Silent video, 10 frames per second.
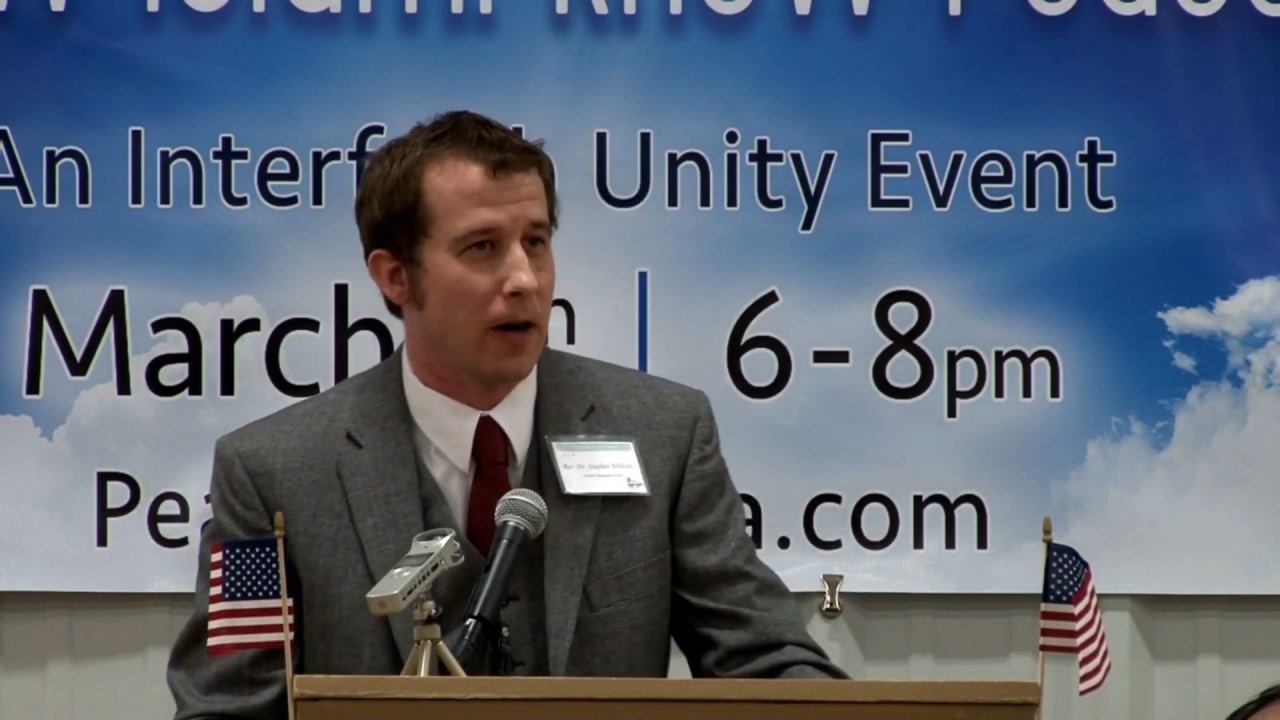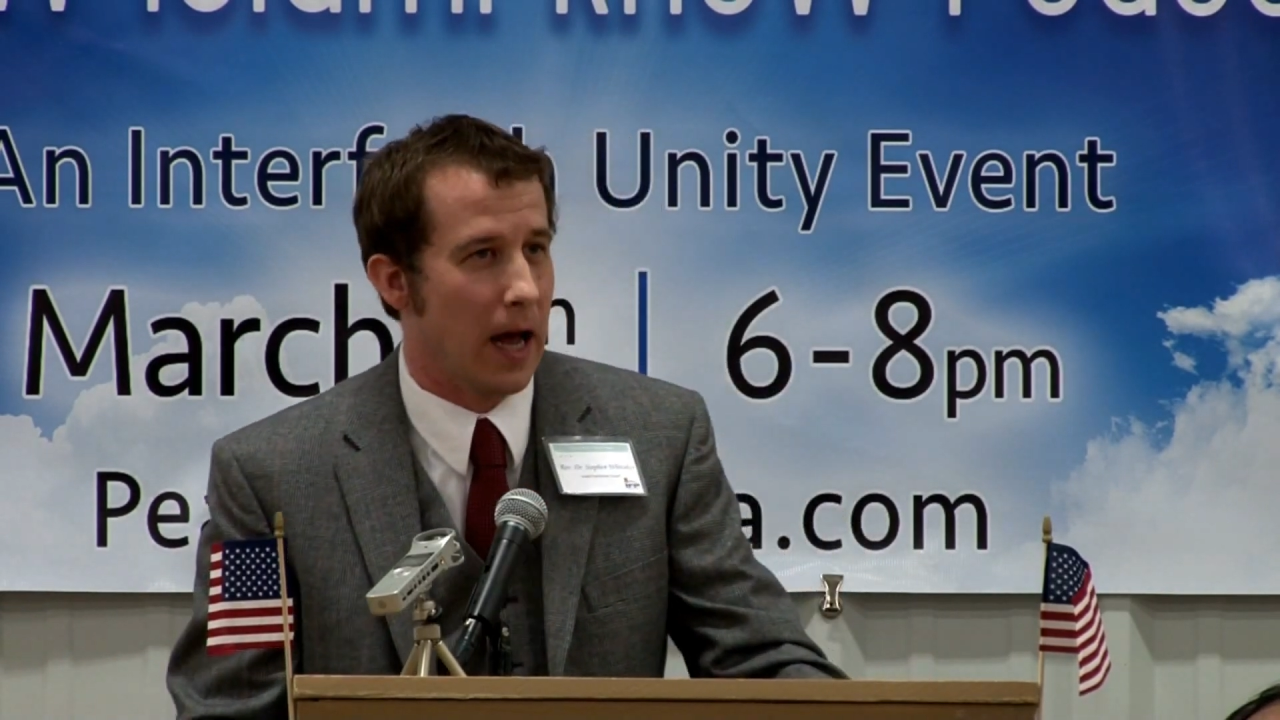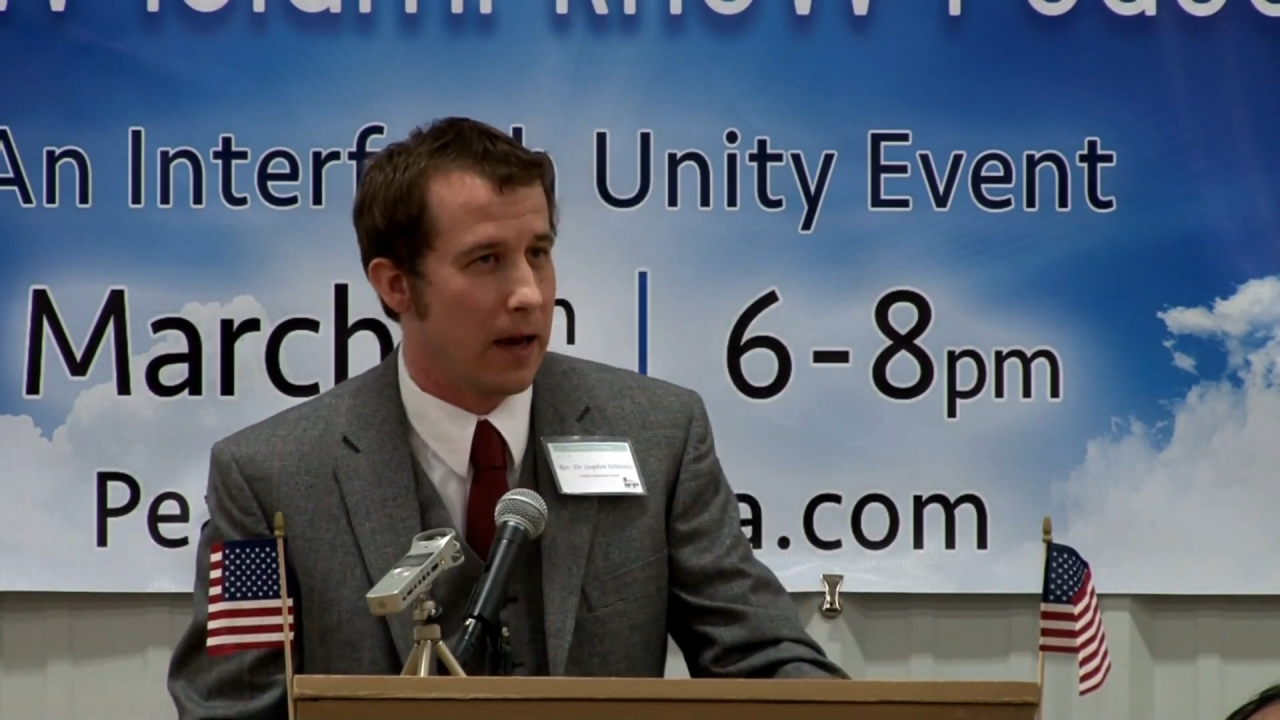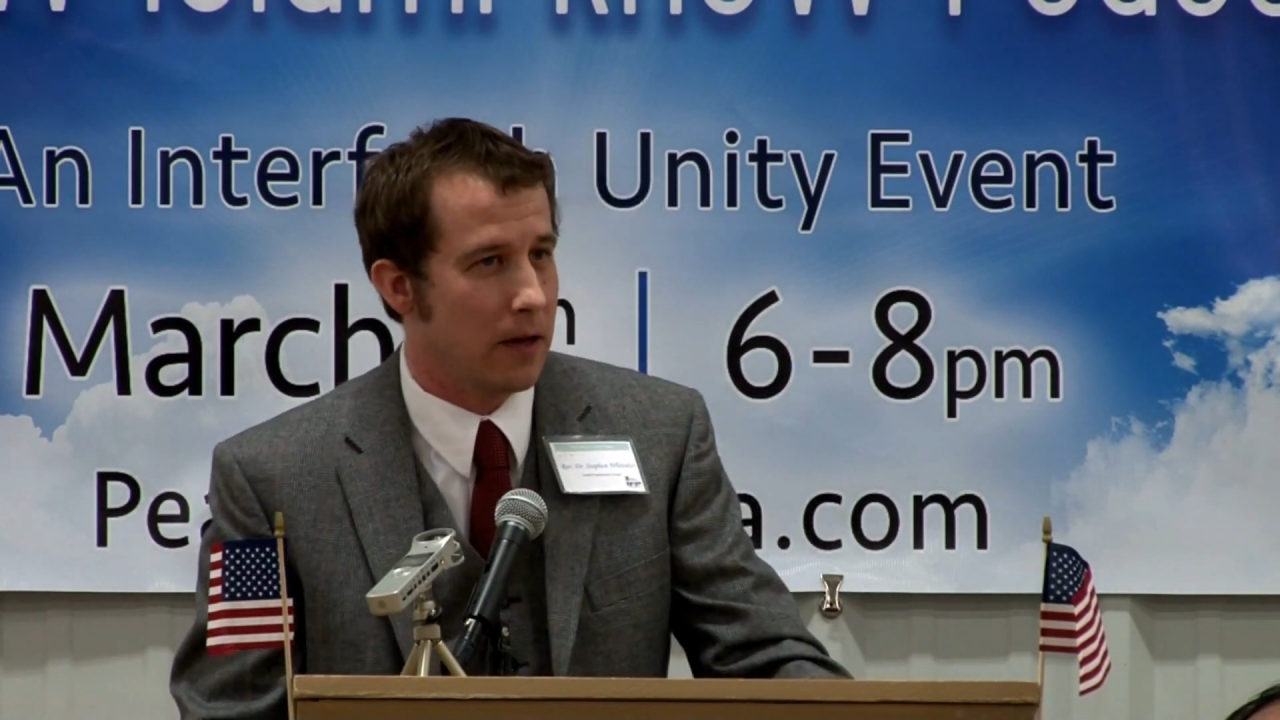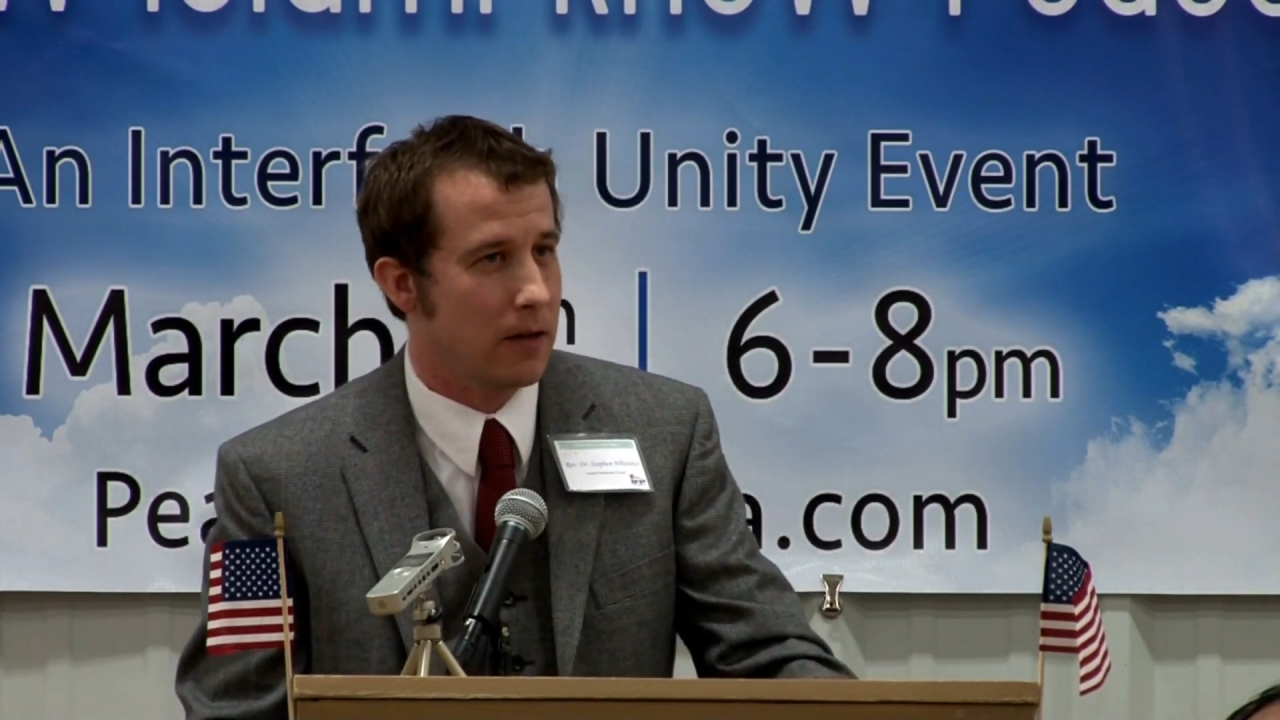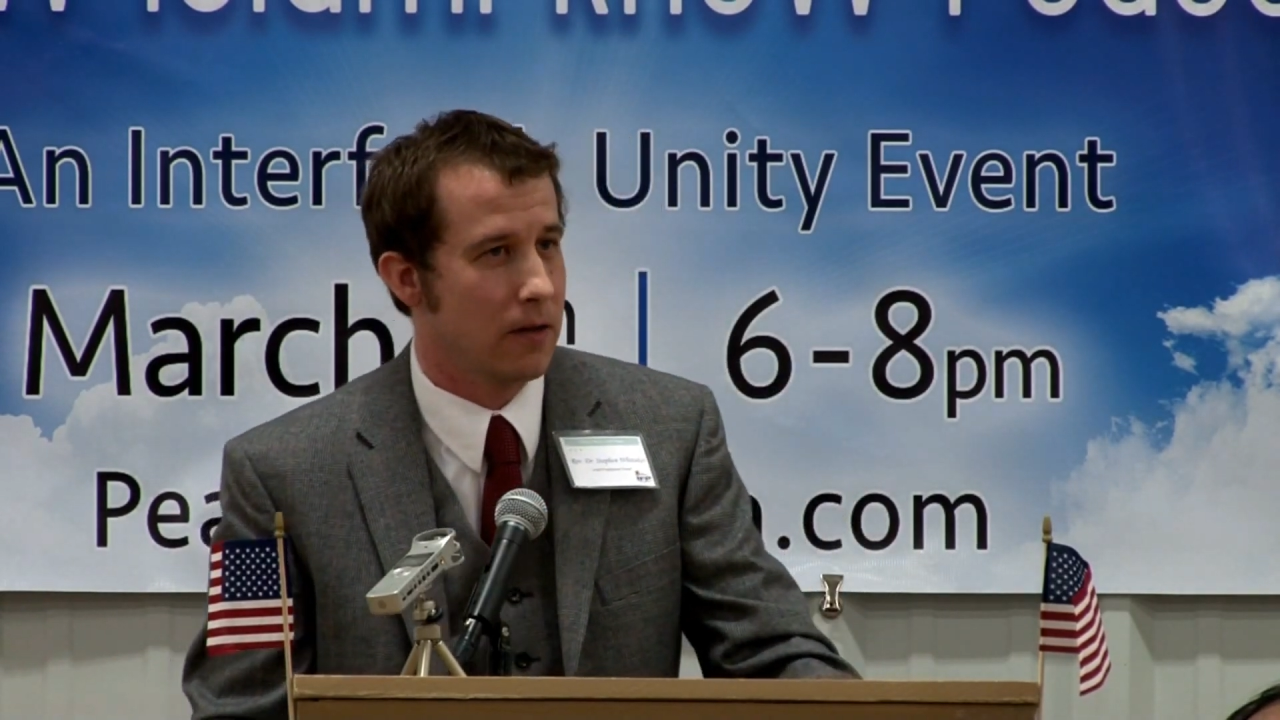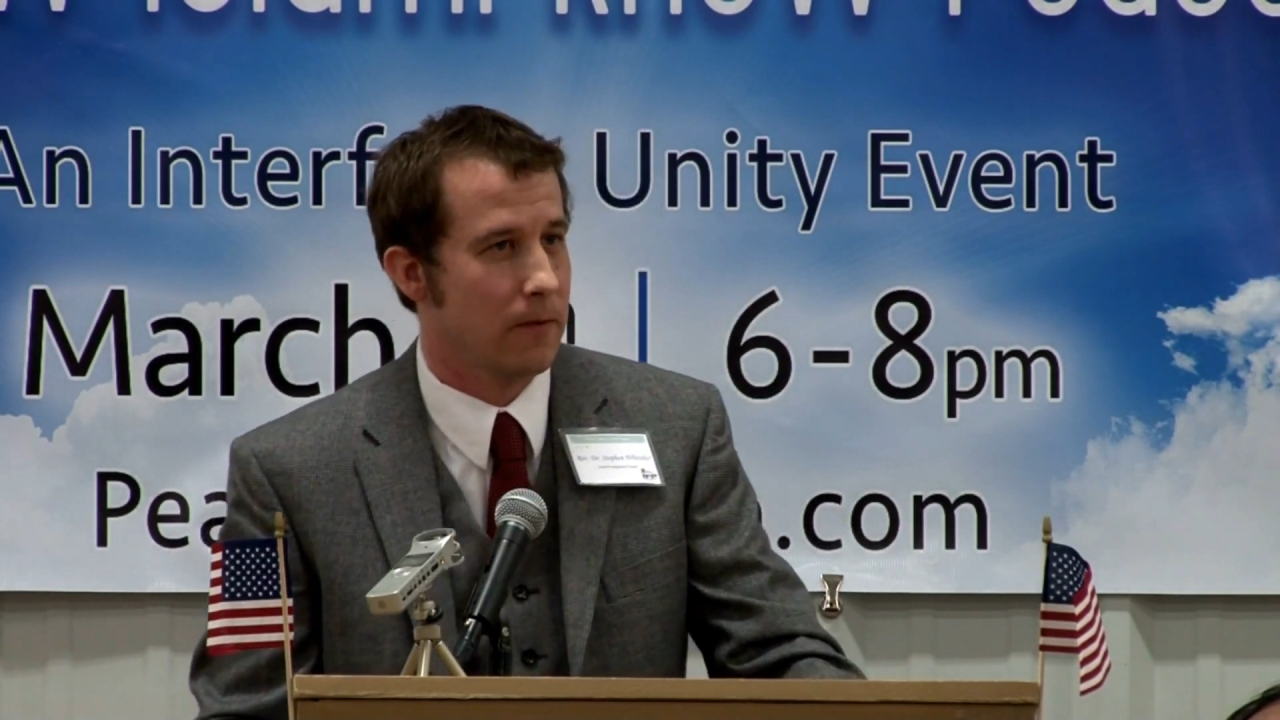or like.